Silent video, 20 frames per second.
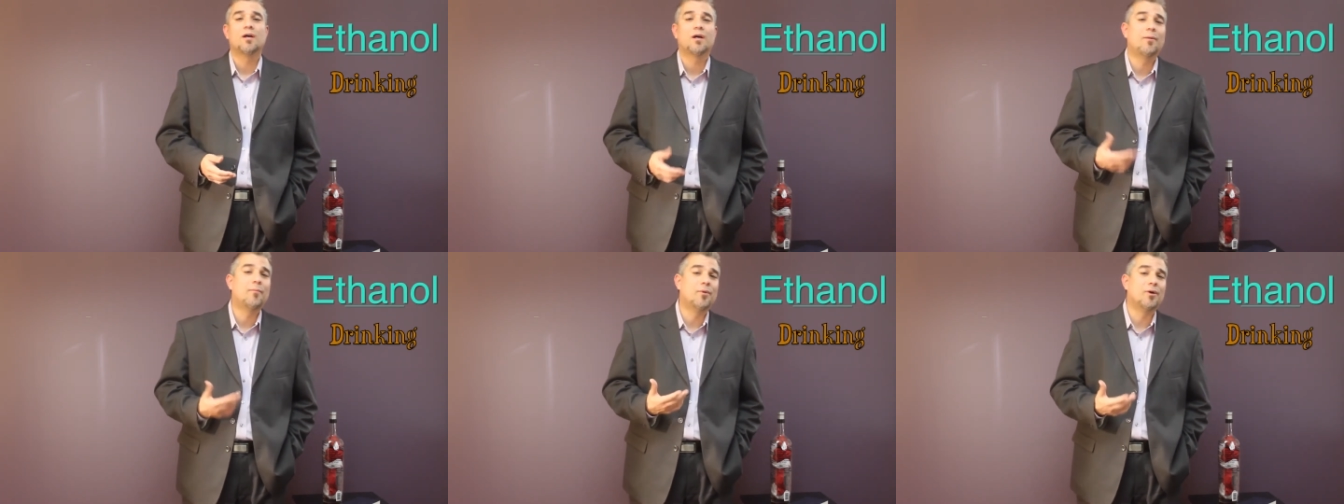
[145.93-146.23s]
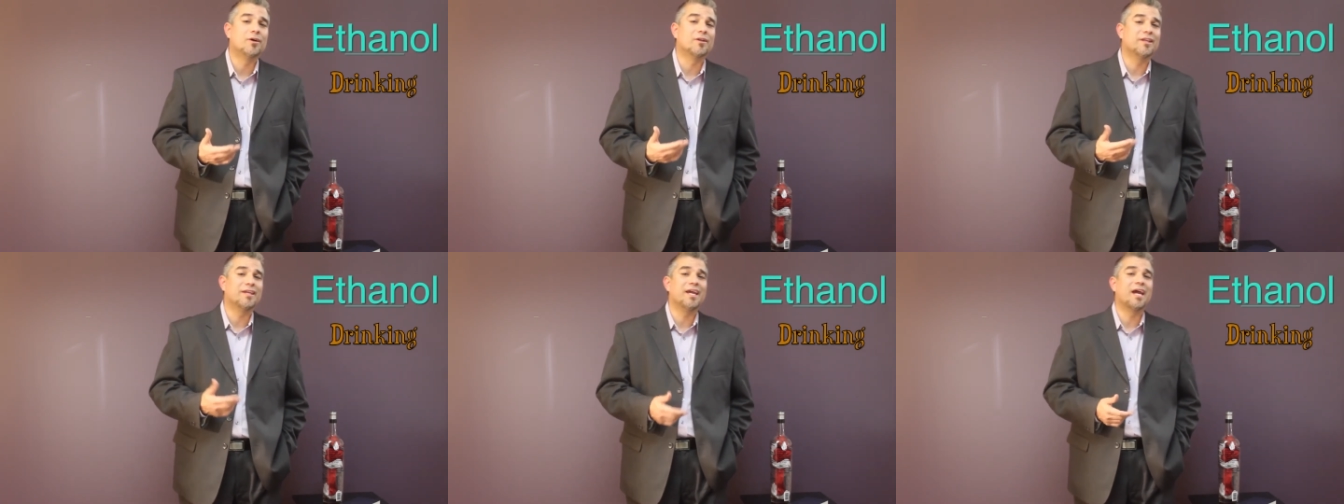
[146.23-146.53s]

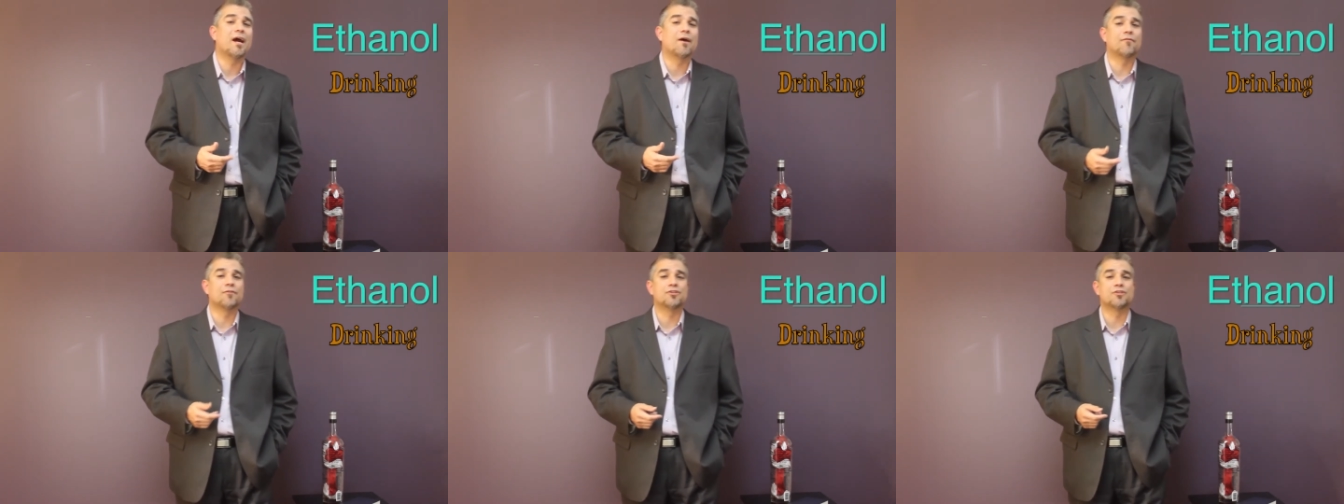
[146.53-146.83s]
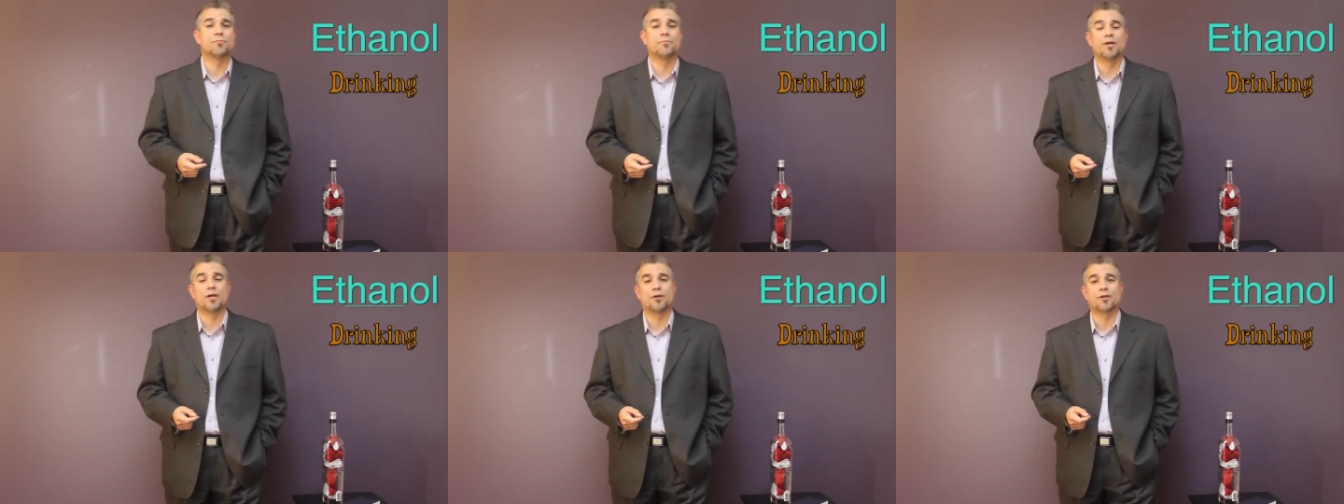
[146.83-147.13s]
among the
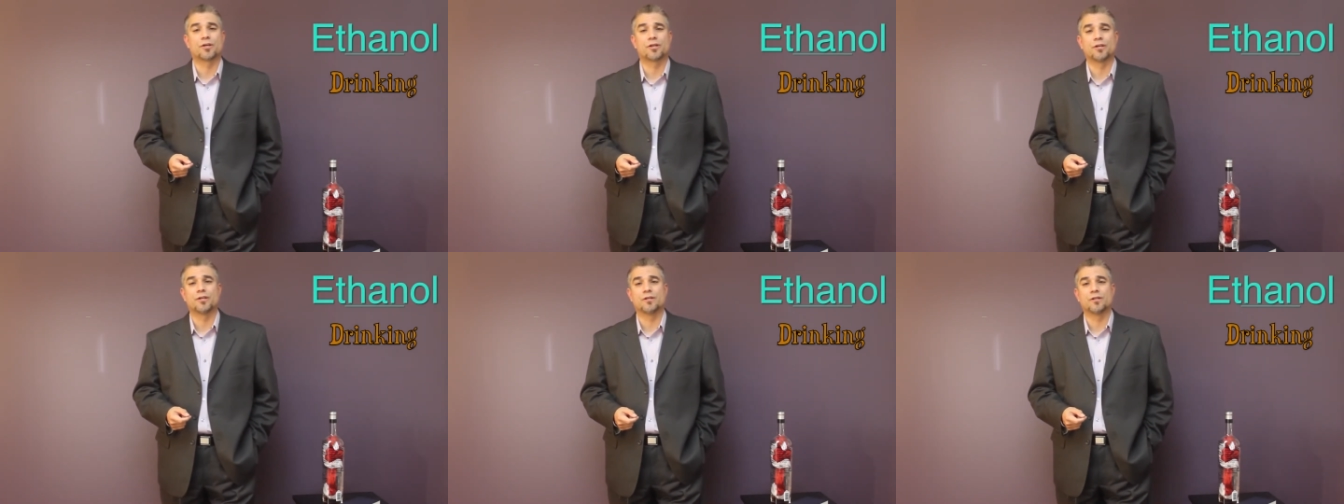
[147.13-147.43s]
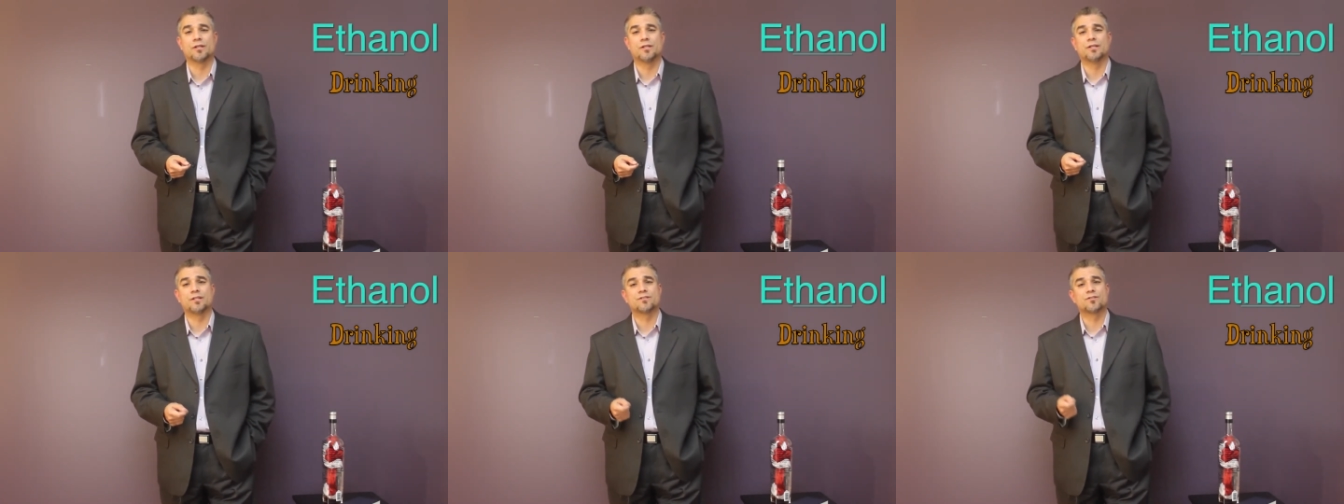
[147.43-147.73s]
average
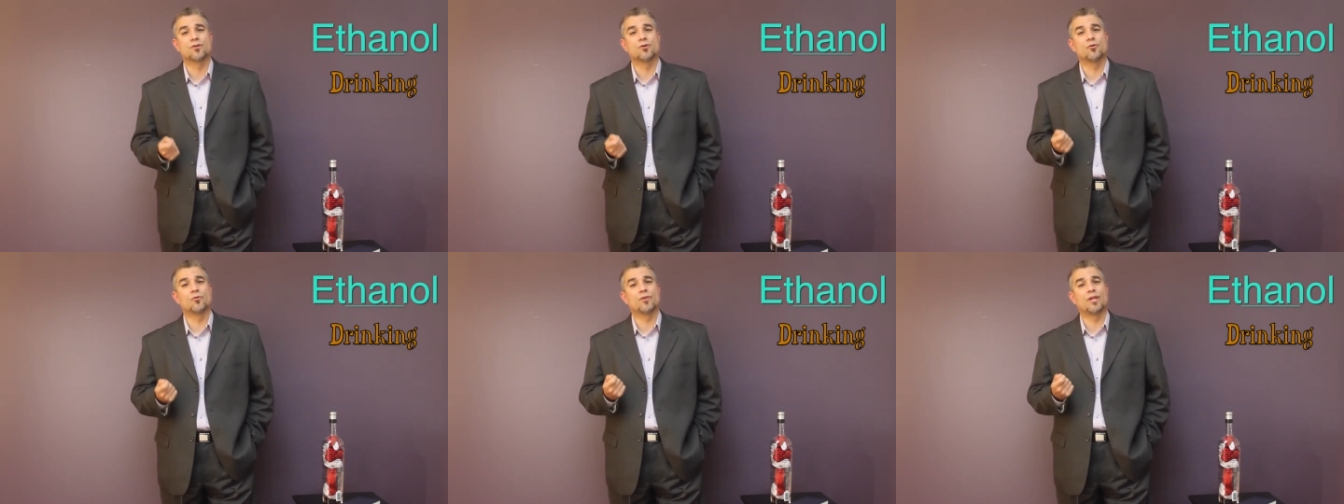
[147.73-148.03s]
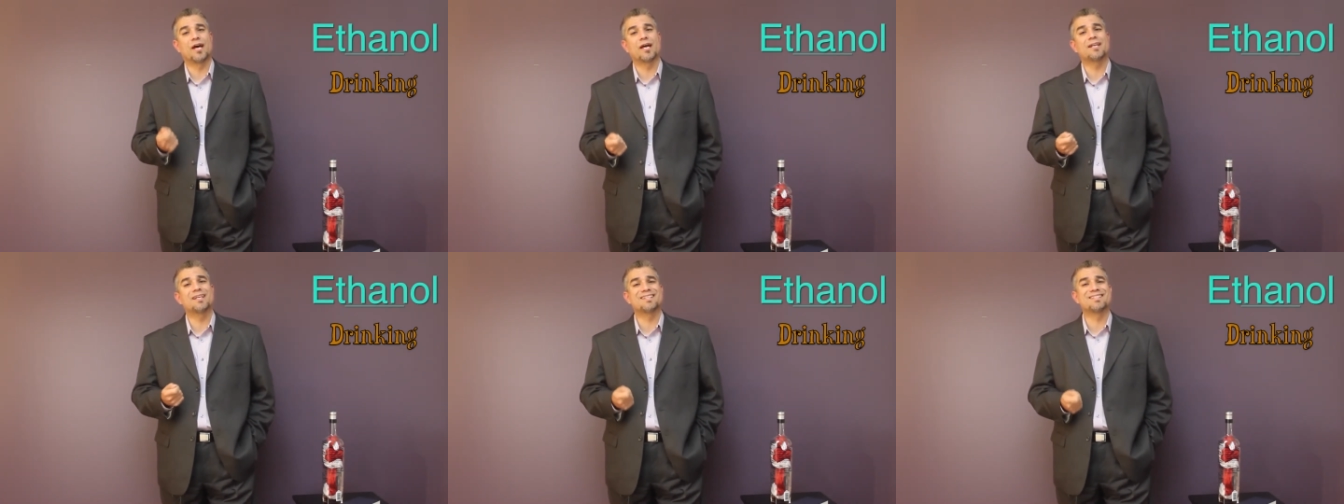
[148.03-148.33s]
American, and so
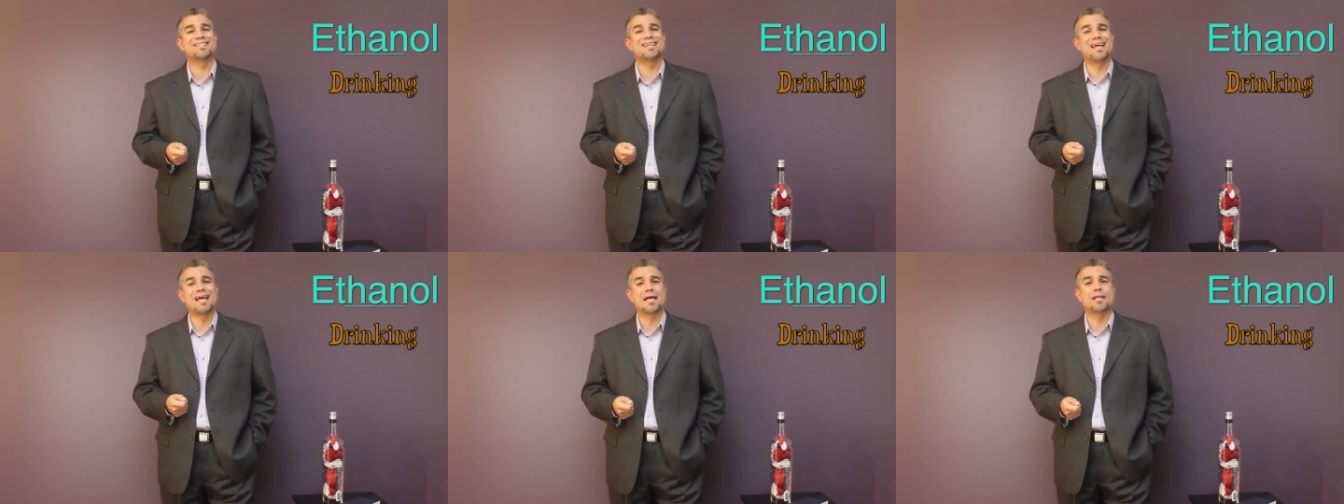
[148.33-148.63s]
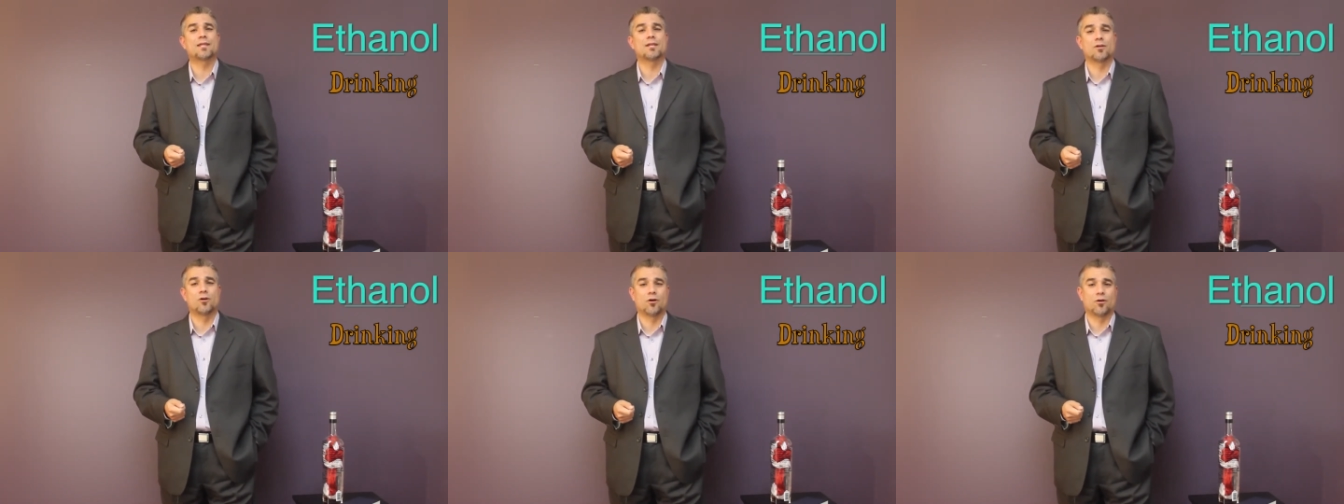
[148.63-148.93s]
that is
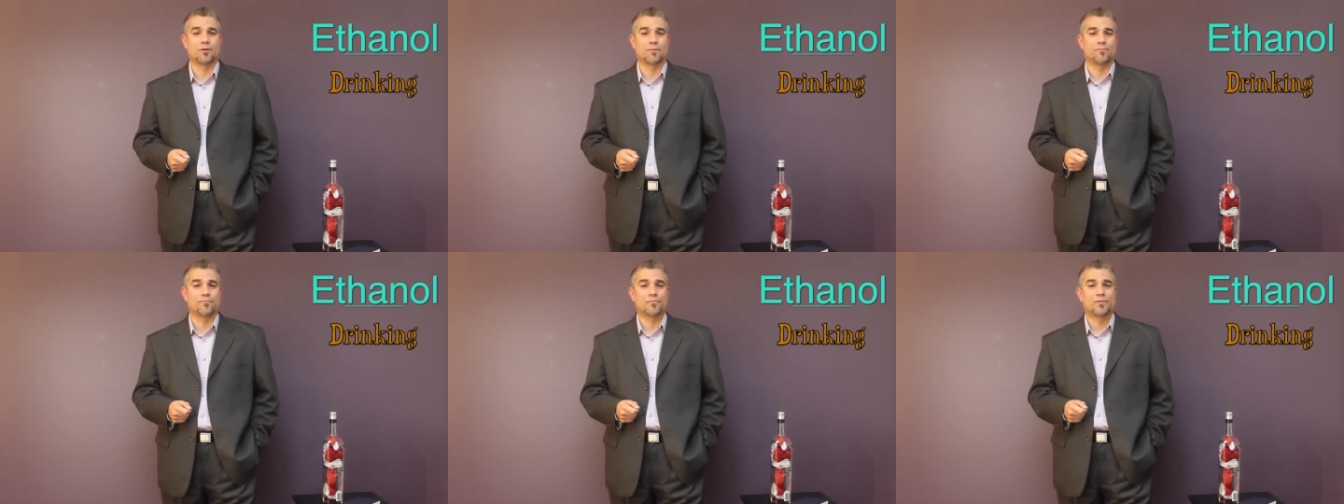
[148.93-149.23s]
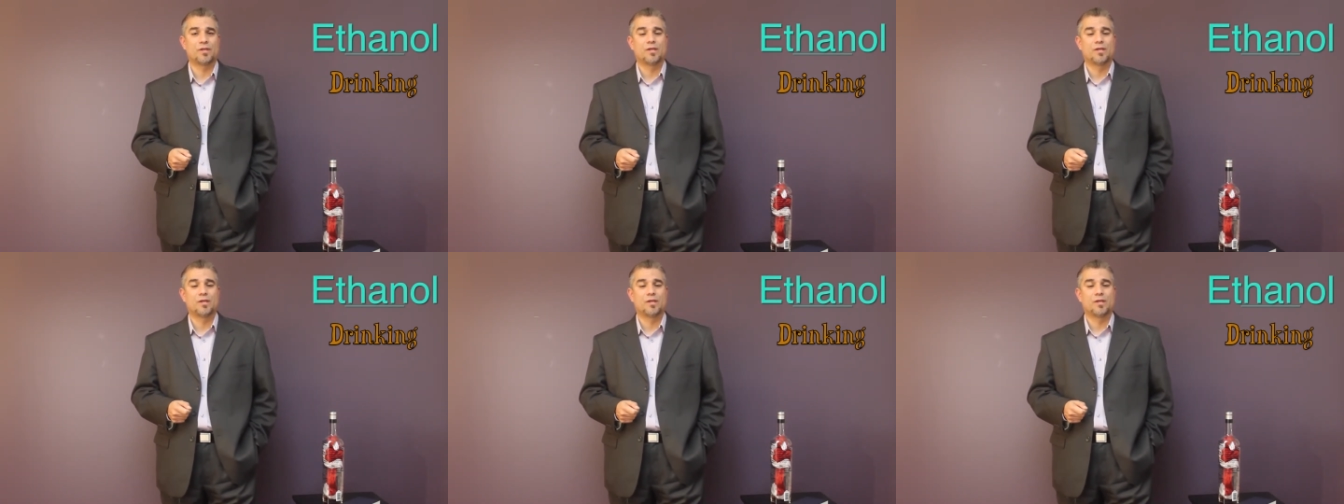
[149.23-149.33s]
ethanol.